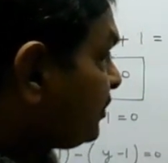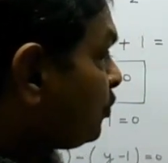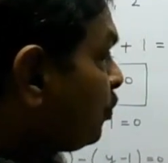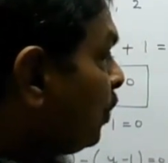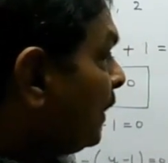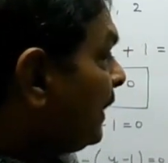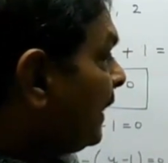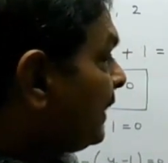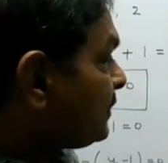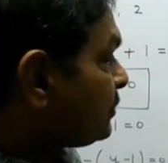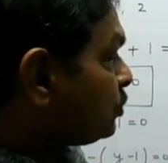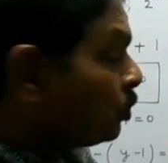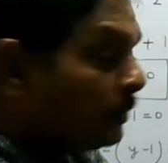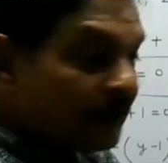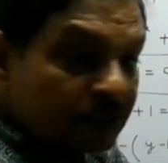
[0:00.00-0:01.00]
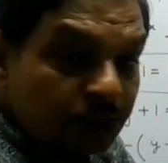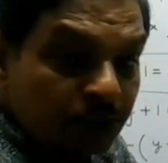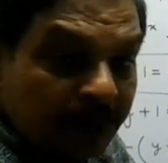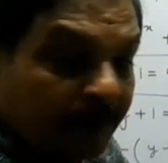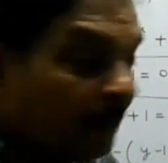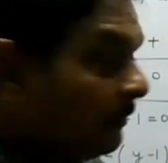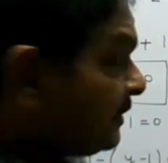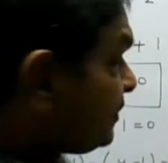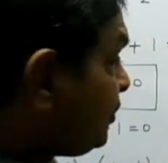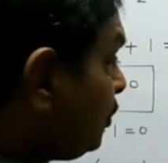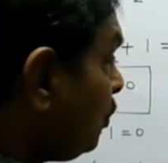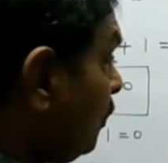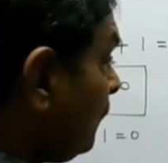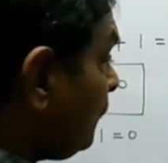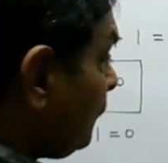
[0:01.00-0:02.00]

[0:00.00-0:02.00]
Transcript: one as 2 raised to the power 0.